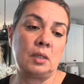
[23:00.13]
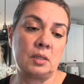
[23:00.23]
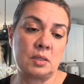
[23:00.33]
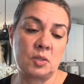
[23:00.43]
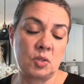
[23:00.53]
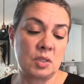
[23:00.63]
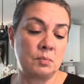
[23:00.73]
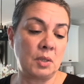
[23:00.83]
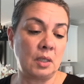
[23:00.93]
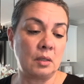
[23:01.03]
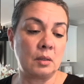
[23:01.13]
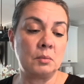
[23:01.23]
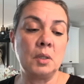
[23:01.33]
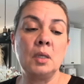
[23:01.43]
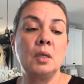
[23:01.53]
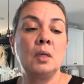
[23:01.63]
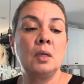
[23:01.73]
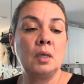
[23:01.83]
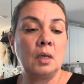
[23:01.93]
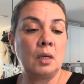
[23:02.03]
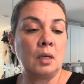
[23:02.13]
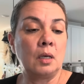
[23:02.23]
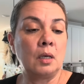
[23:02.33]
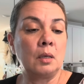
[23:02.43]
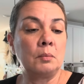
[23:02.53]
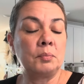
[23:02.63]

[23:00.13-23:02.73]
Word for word: this is just medium um,